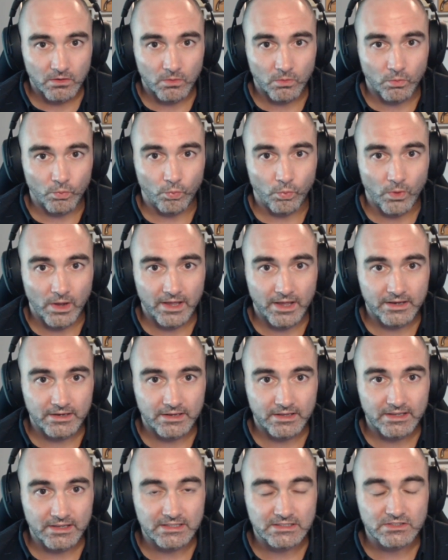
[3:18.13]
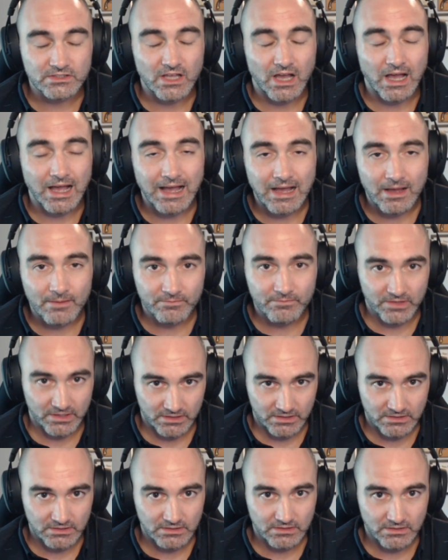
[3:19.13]
when it's
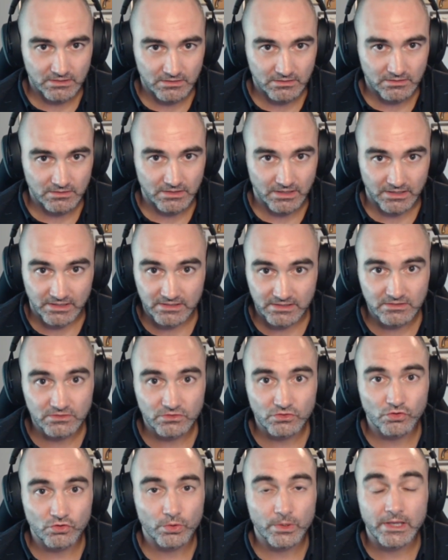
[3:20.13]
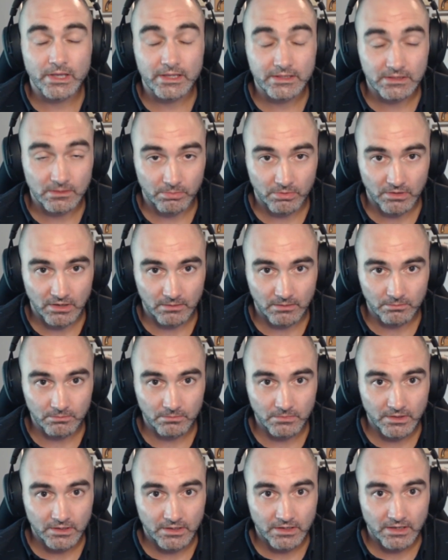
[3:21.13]
obvious they didn't create the problem
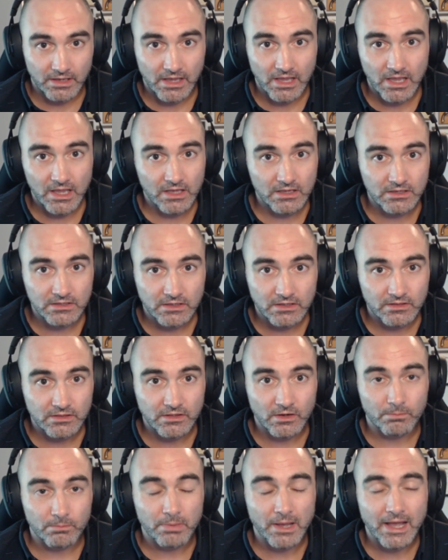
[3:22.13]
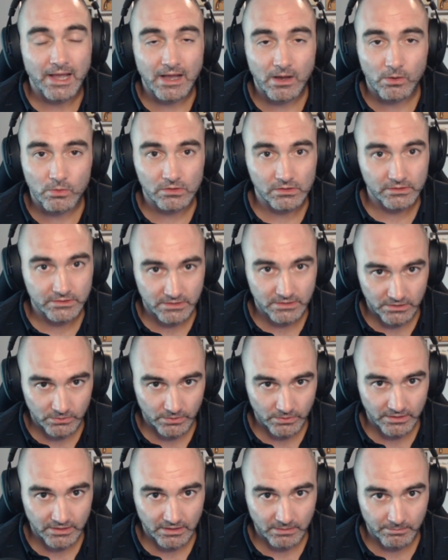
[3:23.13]
and they're powerless to do
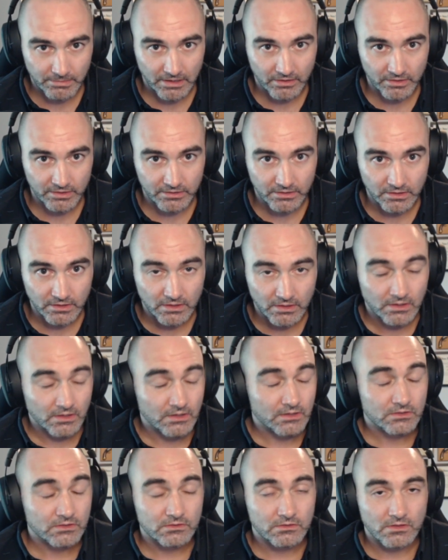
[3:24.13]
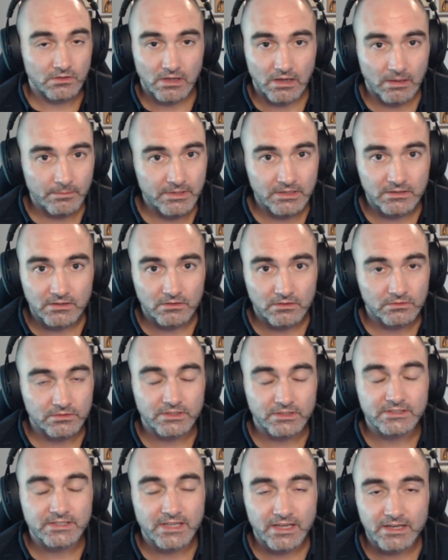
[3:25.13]
anything about it. I mean,
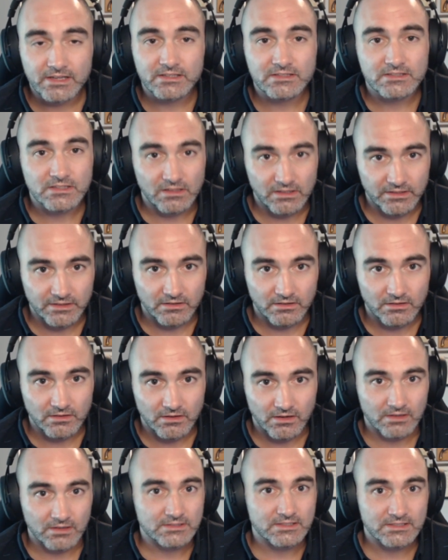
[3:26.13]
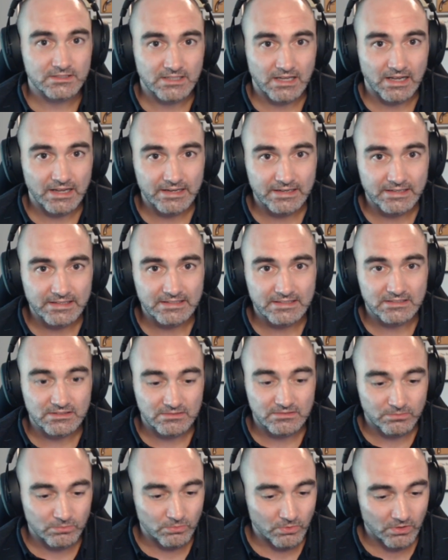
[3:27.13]
the data is clear. Our society
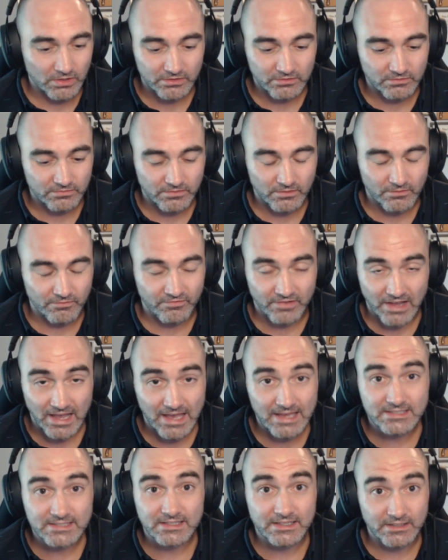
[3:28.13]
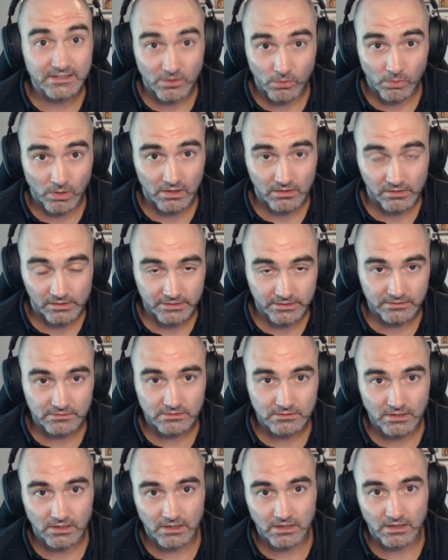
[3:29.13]
is one of vast inequality,
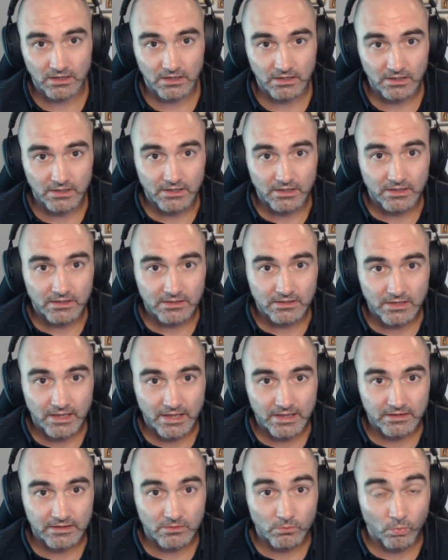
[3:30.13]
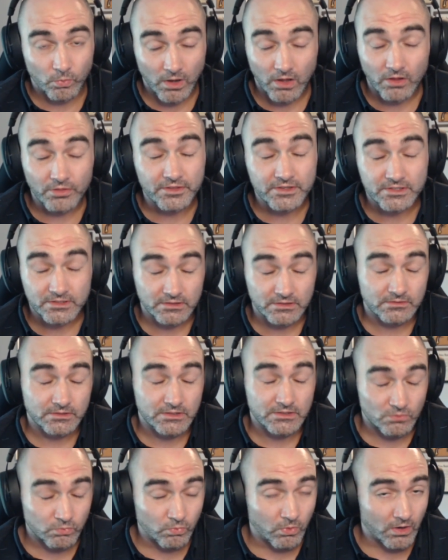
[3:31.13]
uh, and wealth is a
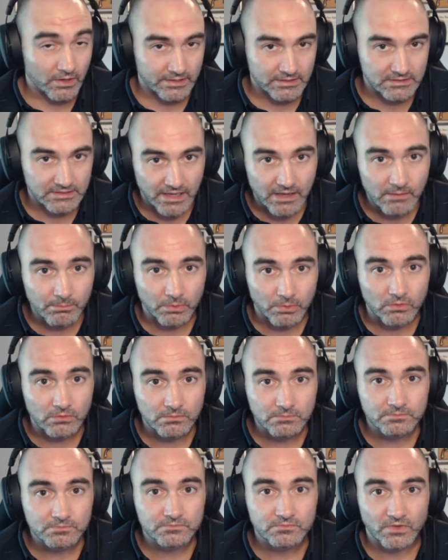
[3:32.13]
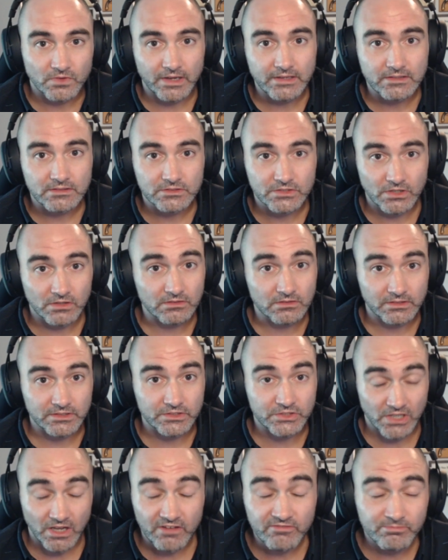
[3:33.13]
is one example. Right? Certainly,
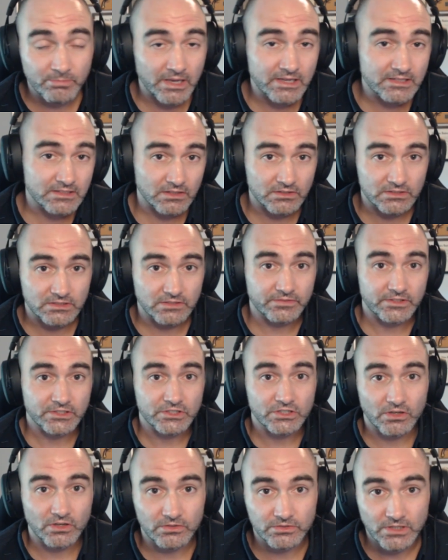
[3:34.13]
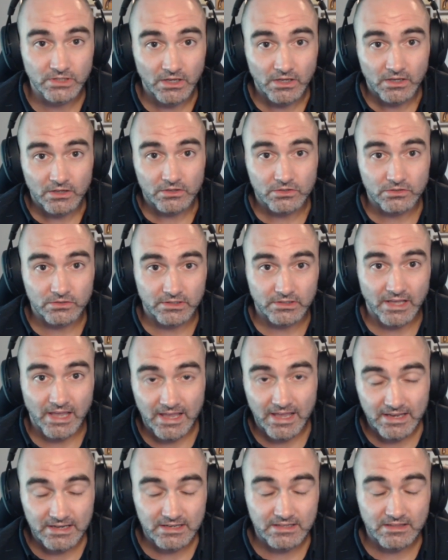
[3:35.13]
Jeff Bezos, if he chose, could
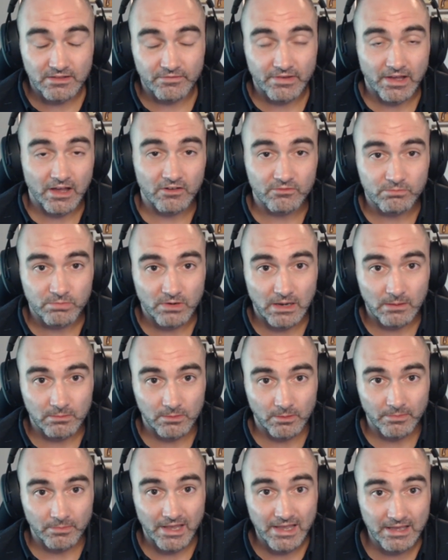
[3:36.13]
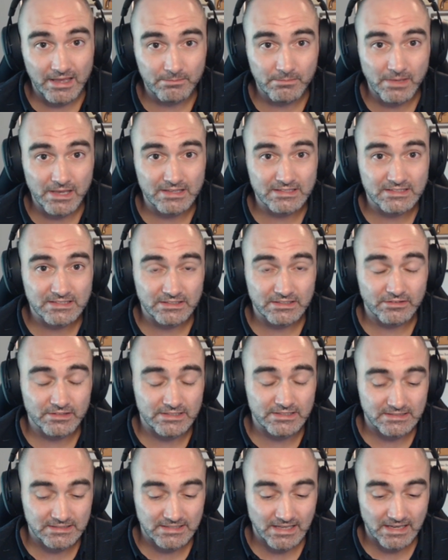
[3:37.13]
end the valve problem and make a
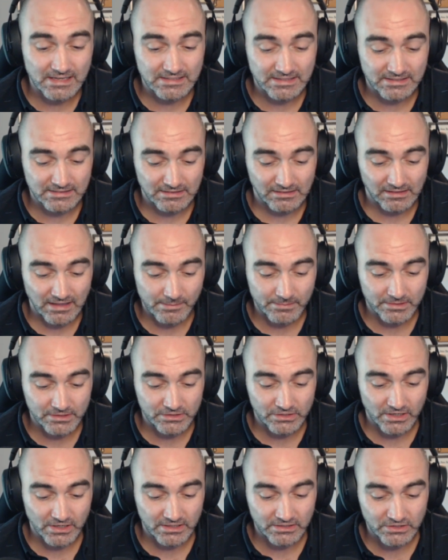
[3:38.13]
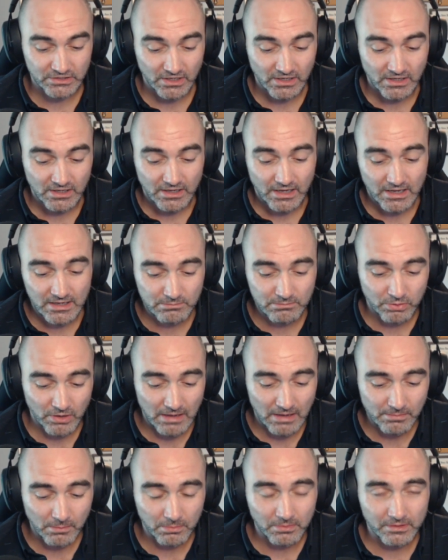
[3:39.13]
serious dent in climate change, and
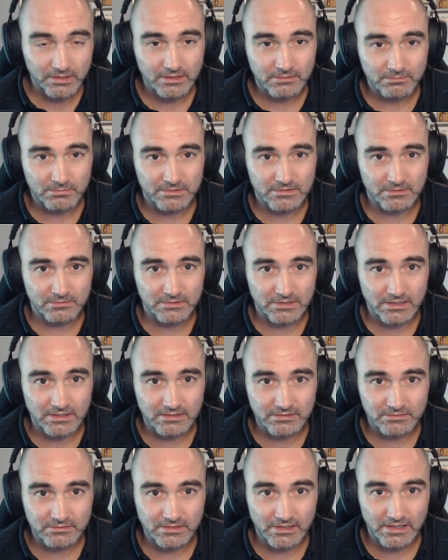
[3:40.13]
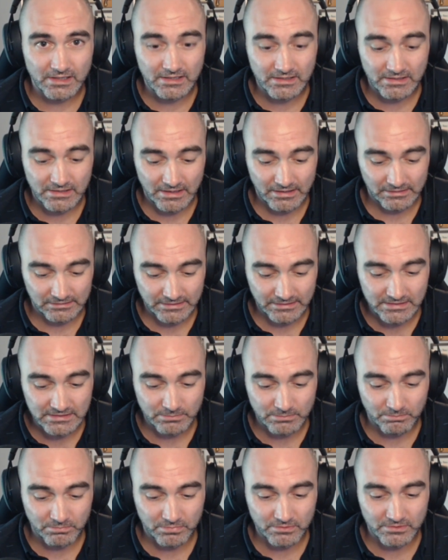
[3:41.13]
probably in at
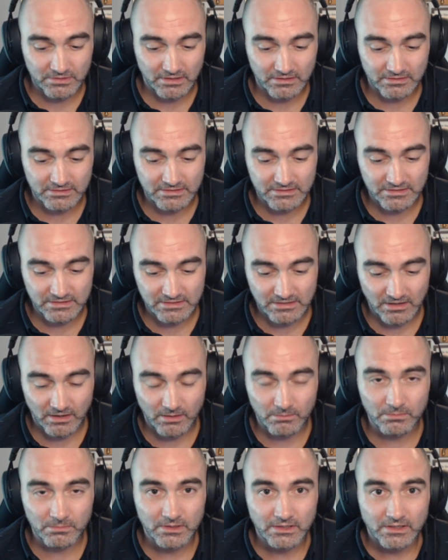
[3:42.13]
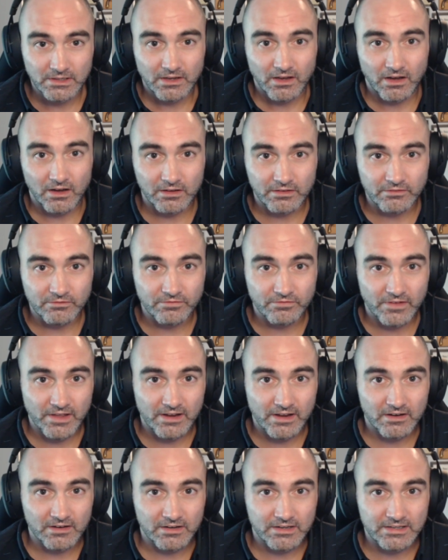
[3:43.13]
least some
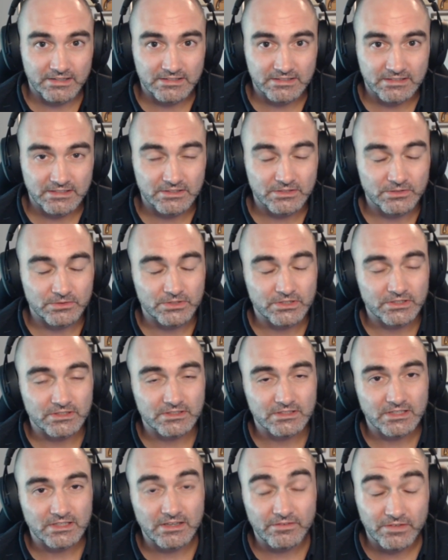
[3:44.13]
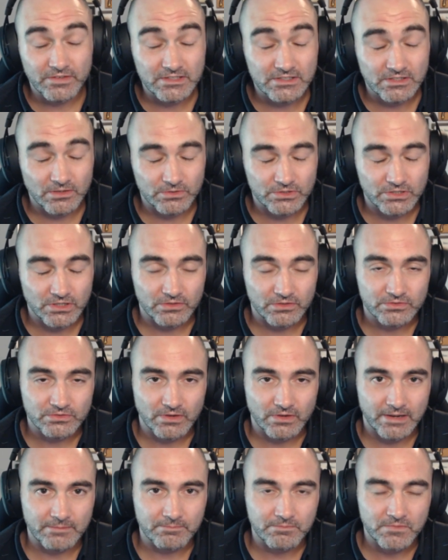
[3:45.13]
unfair institutions if he so chose.
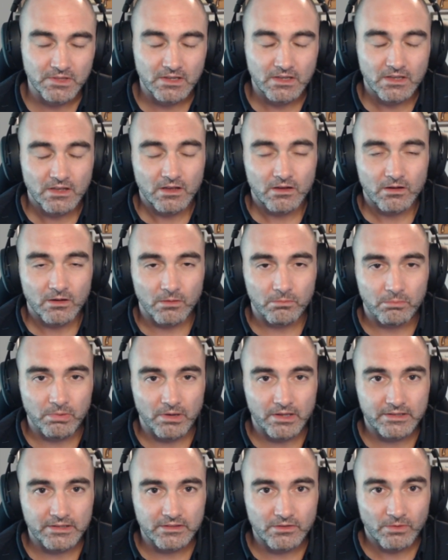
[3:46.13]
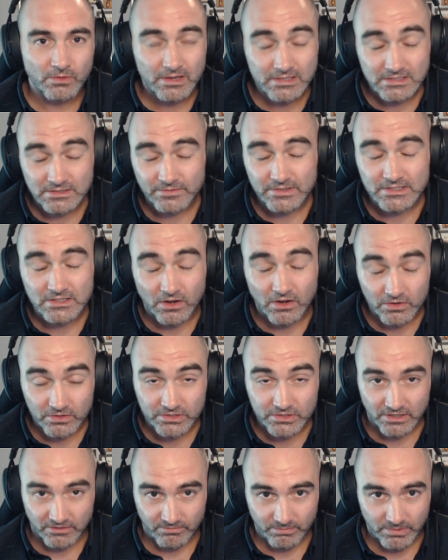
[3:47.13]
Right? Uh, but the rest of us aren't
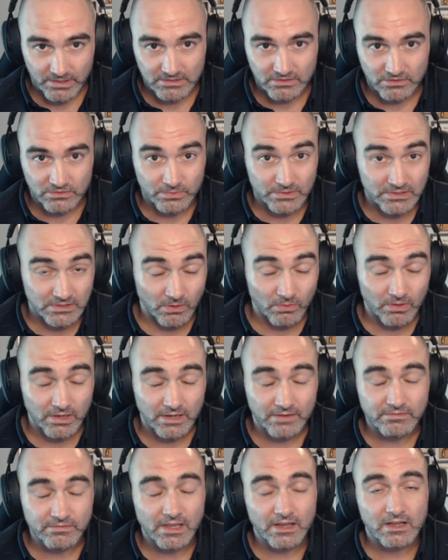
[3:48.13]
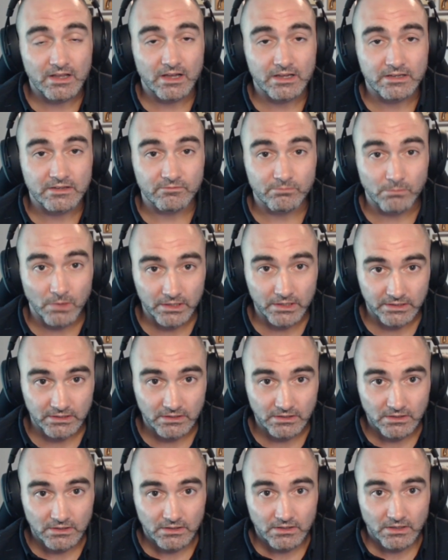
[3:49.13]
Jeff Bezos. We don't have that kind of money,
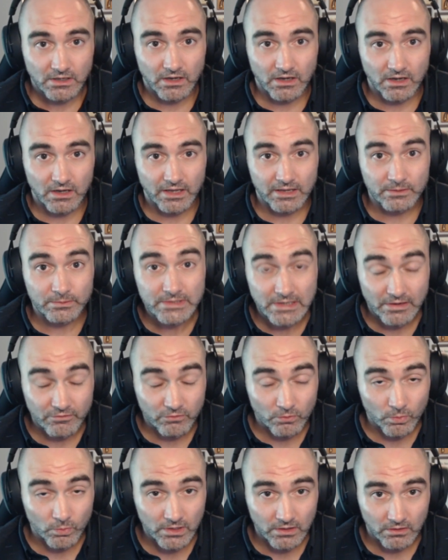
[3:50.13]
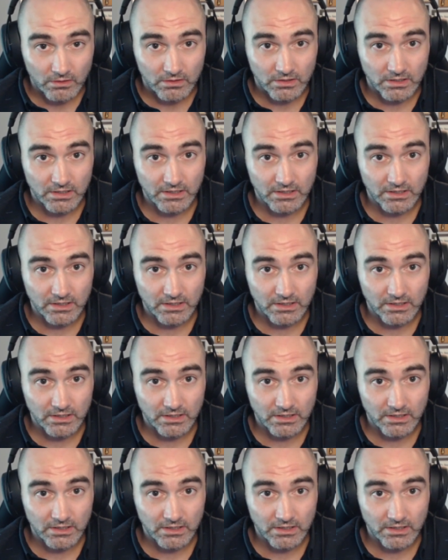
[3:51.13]
uh, and we never will.